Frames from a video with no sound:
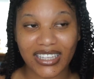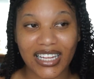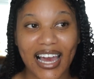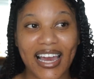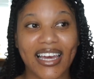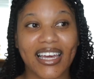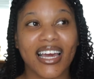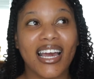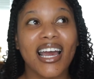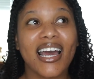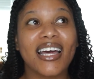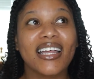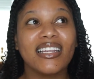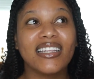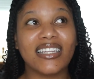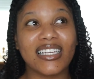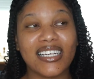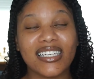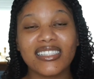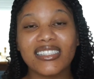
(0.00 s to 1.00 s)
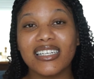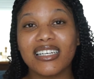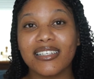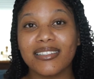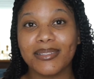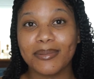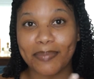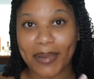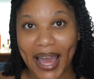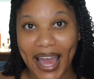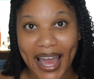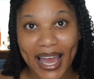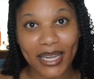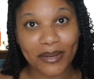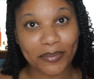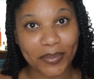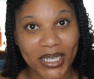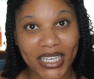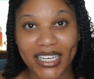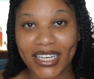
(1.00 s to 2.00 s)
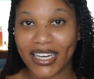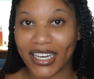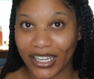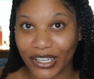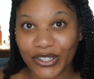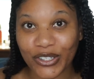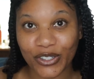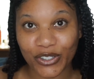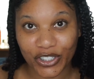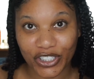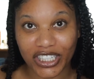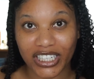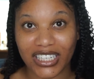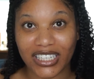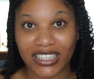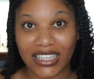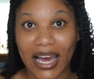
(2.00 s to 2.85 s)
Like, this is bad bee energy,